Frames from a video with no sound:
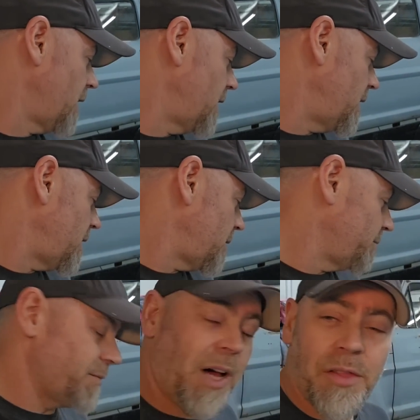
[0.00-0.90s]

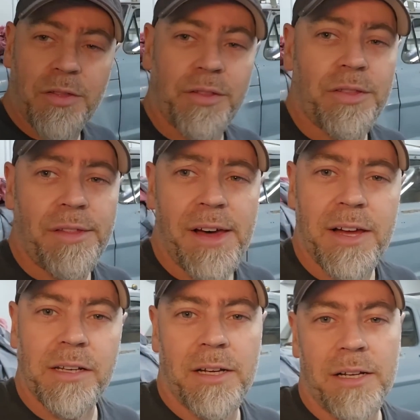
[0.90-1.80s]
Other than
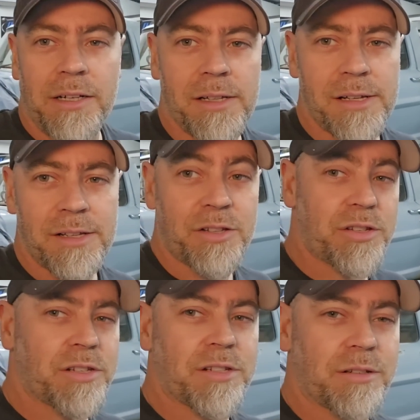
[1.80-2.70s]
that, yeah,
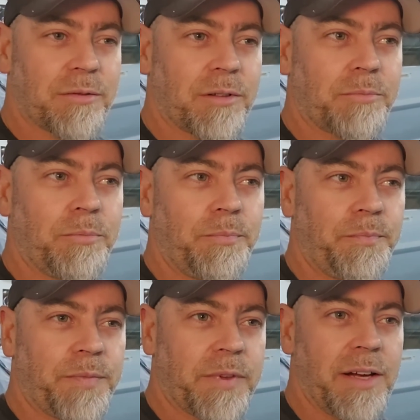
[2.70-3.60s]
it's
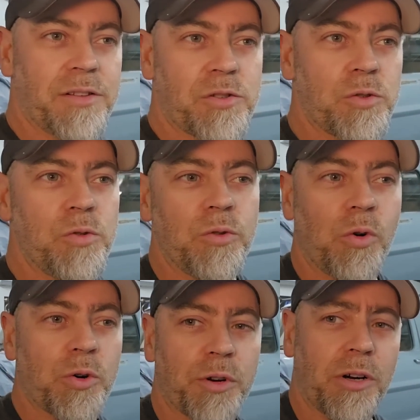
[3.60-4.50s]
down to
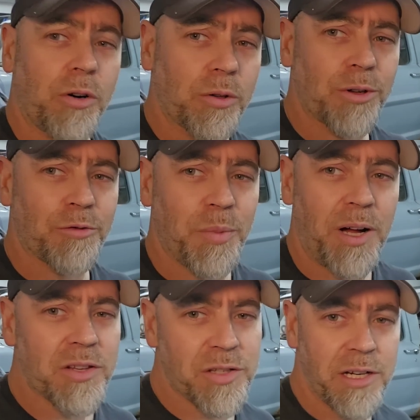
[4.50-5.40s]
ordering a whole lot of
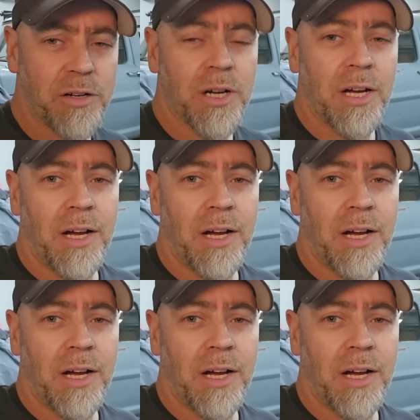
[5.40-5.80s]
parts now.